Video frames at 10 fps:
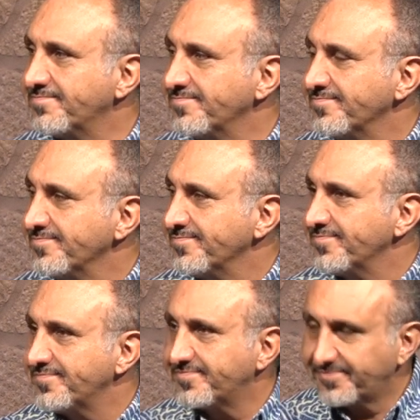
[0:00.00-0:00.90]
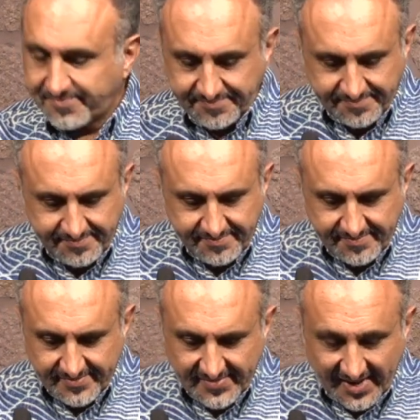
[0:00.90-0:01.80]

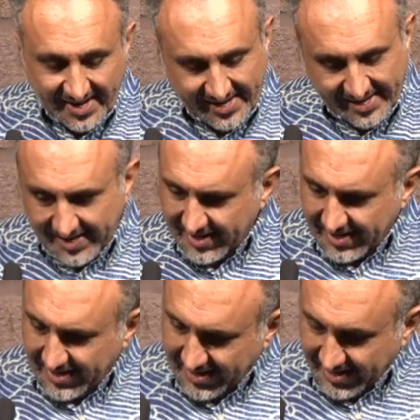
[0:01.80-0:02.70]
No one is speaking in this clip.